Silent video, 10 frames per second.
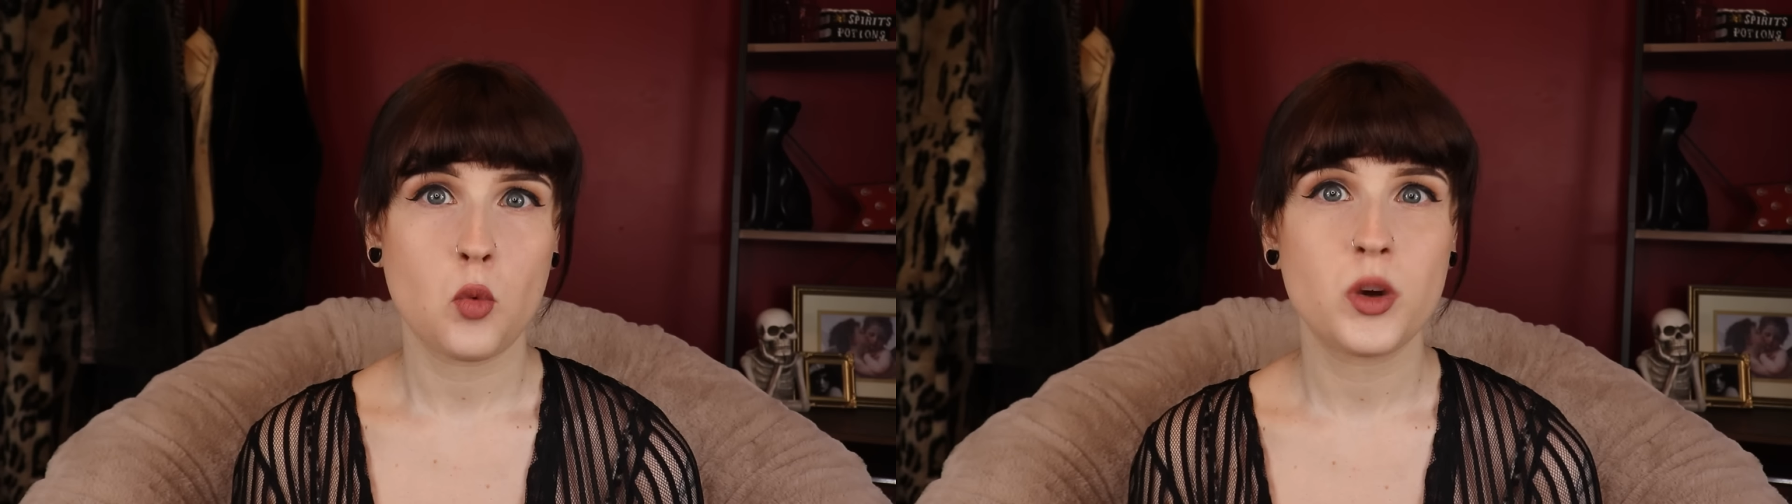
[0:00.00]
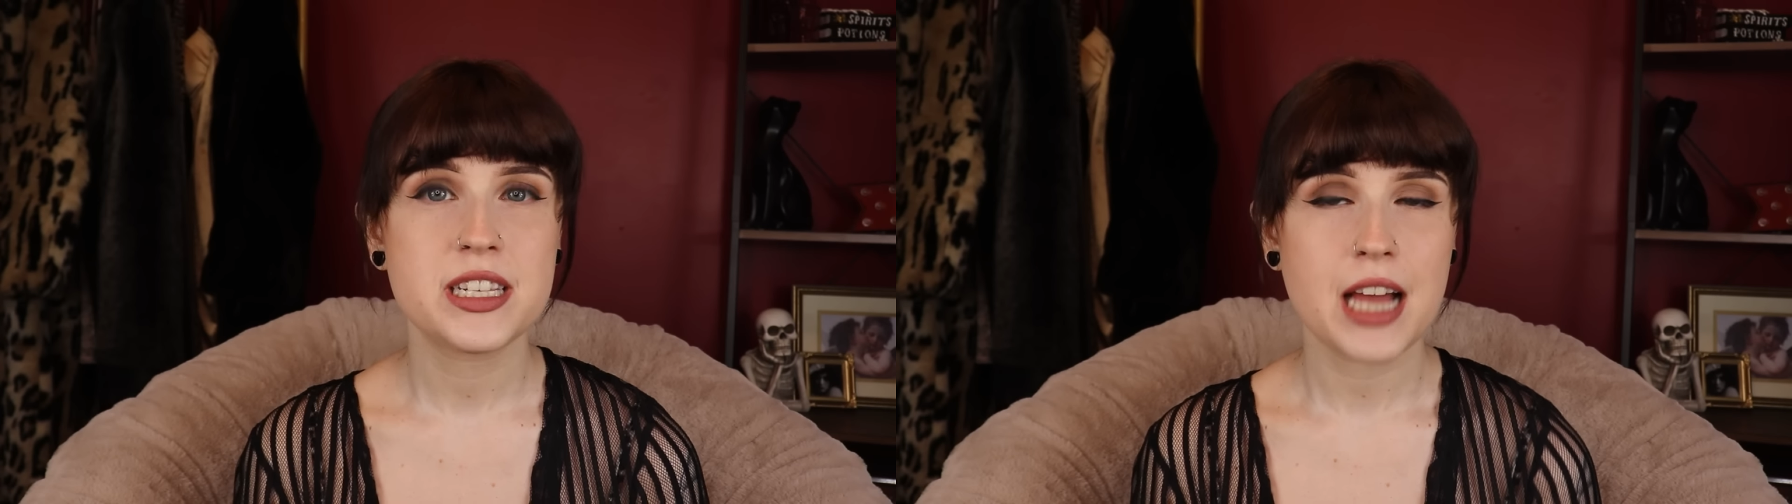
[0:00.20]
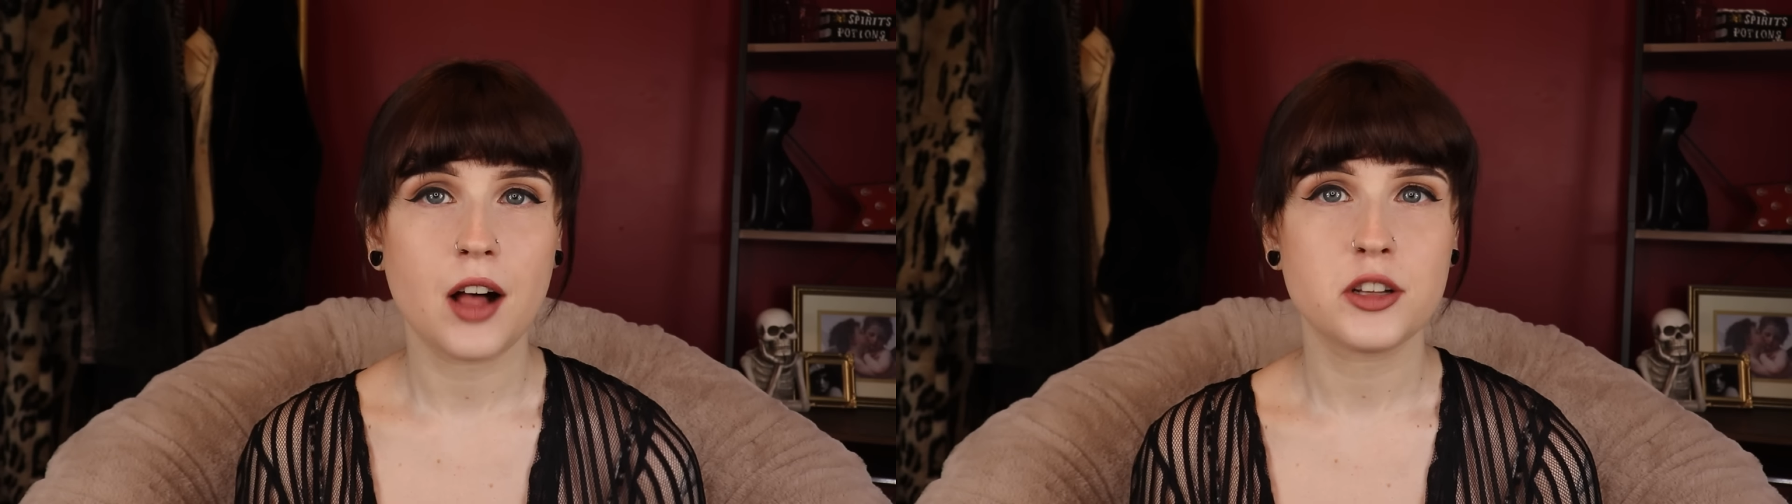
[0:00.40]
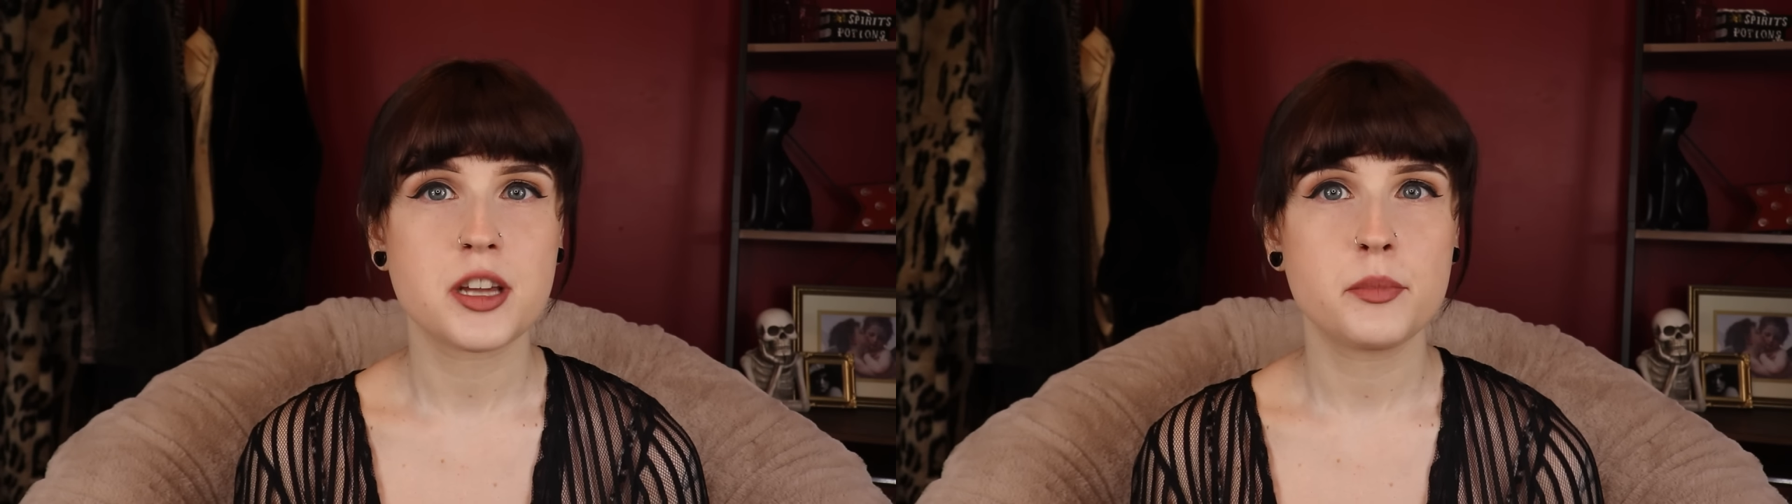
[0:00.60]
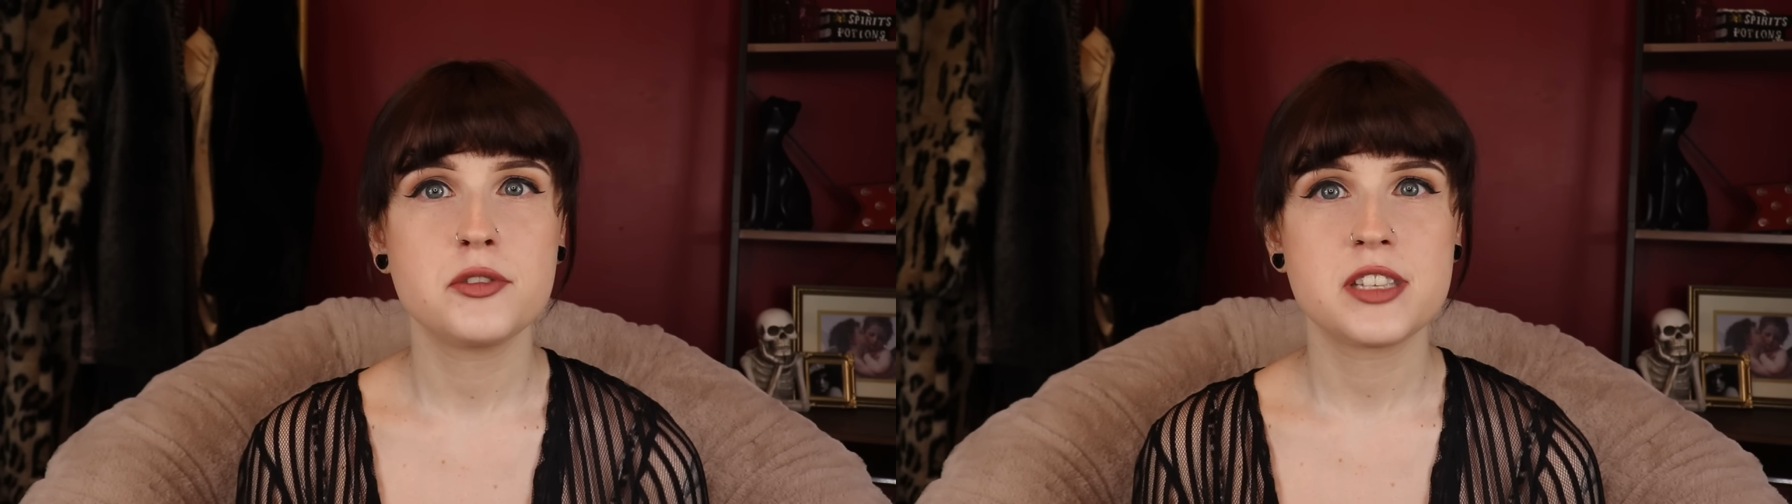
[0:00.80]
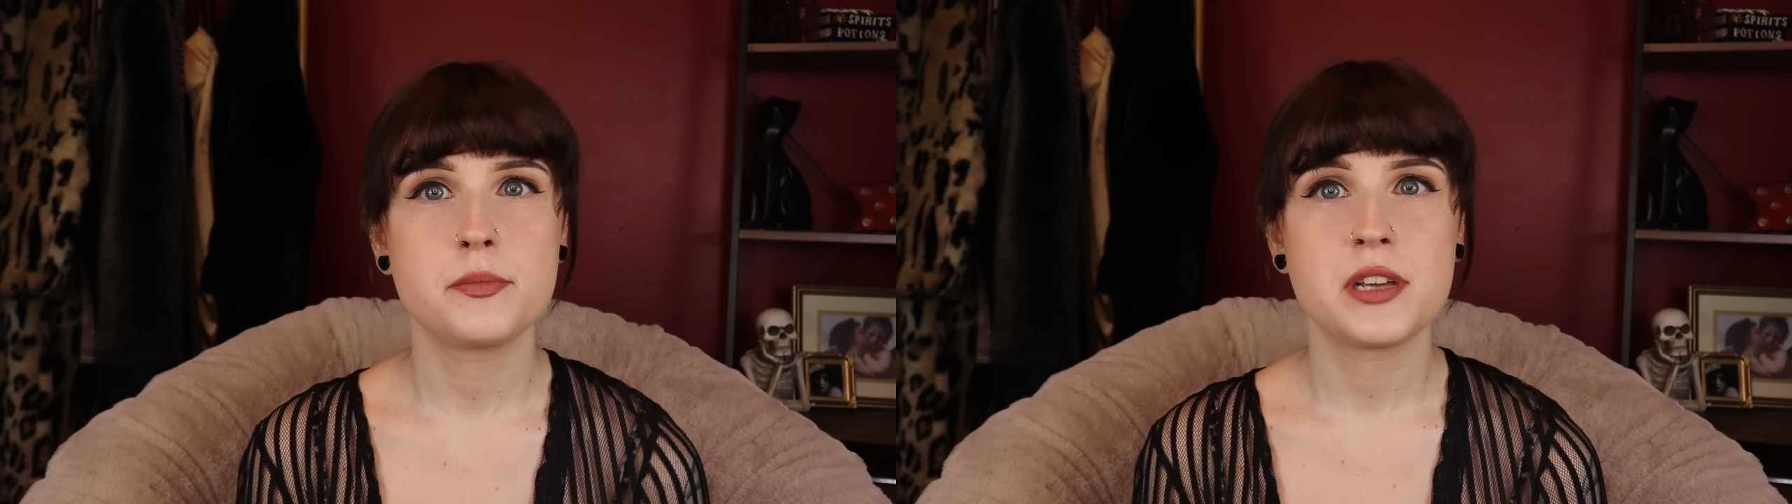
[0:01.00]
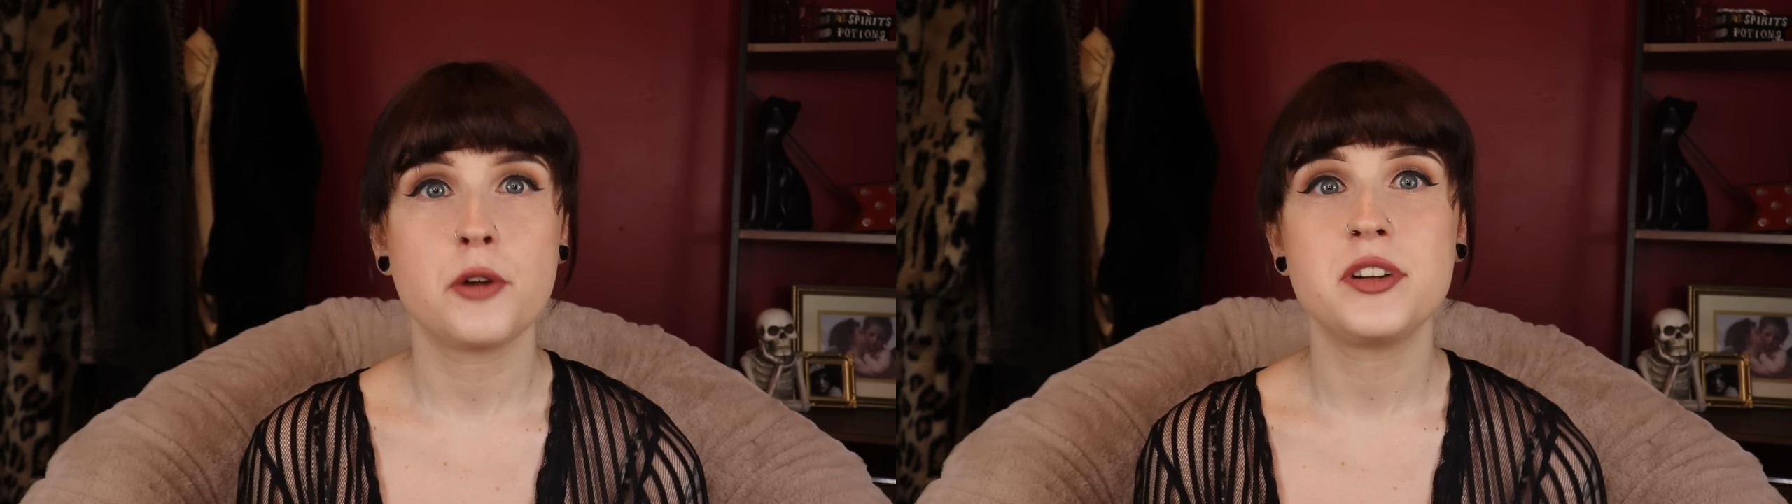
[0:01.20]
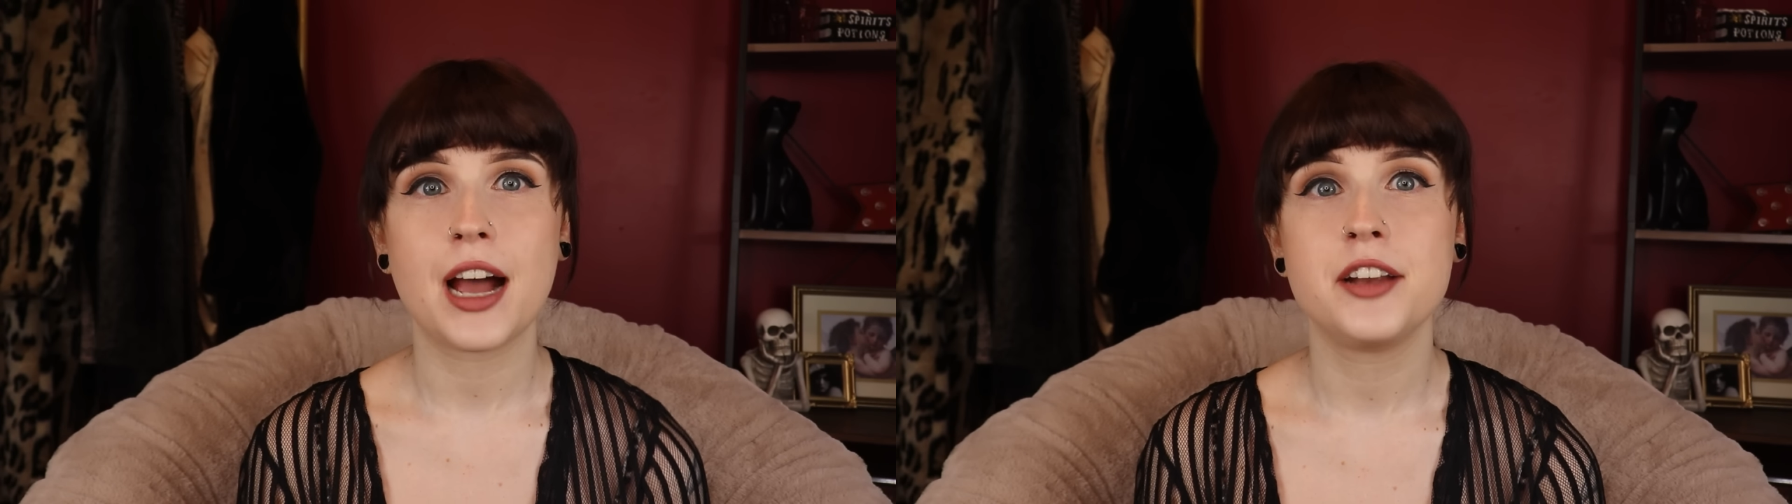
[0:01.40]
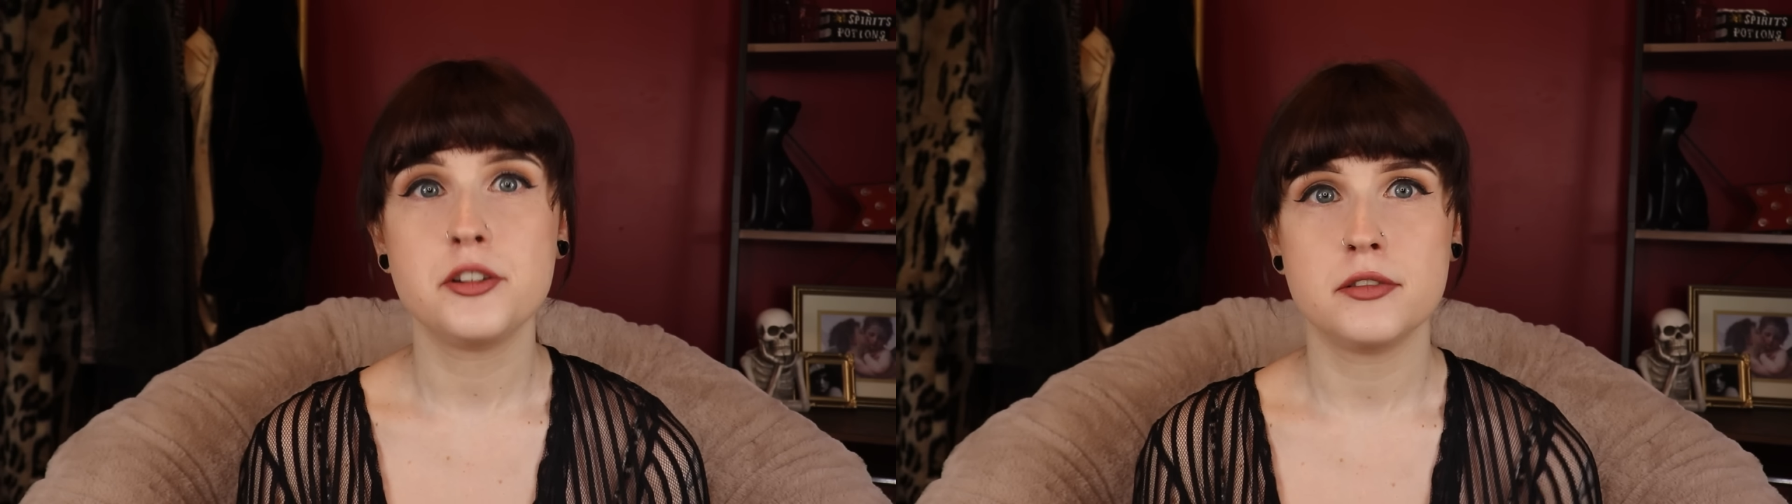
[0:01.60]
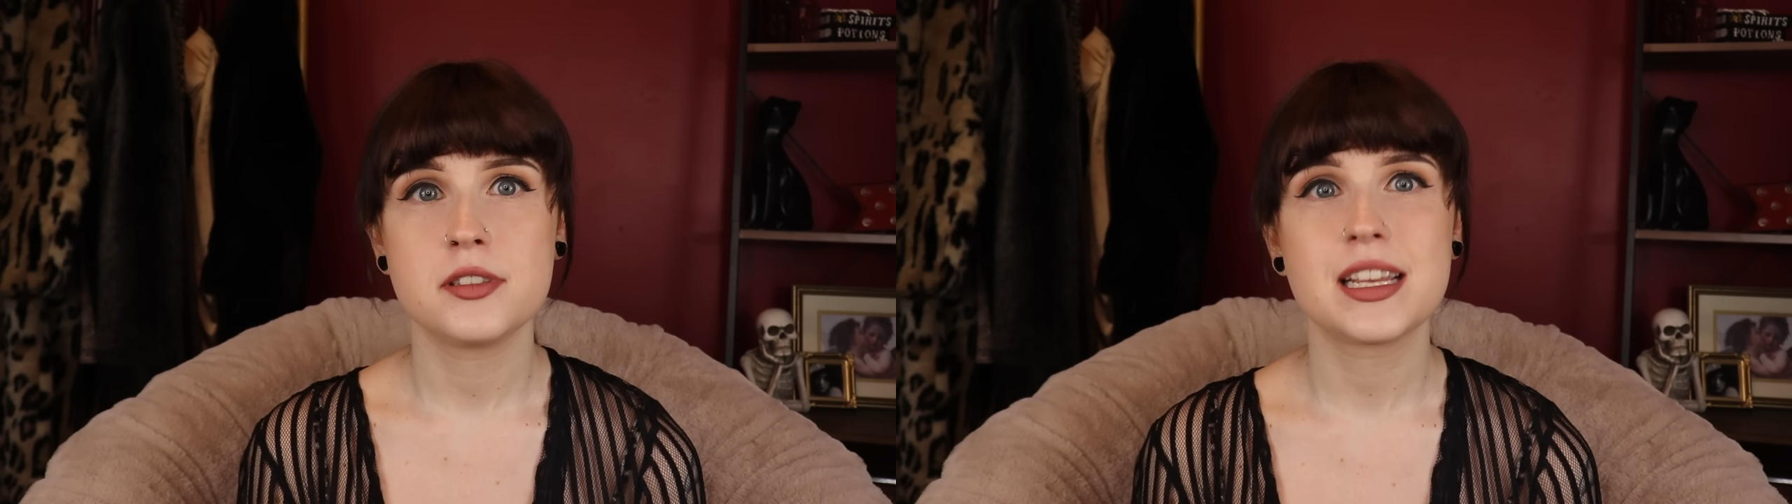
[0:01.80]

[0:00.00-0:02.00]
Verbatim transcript: would tell WCPO 9 News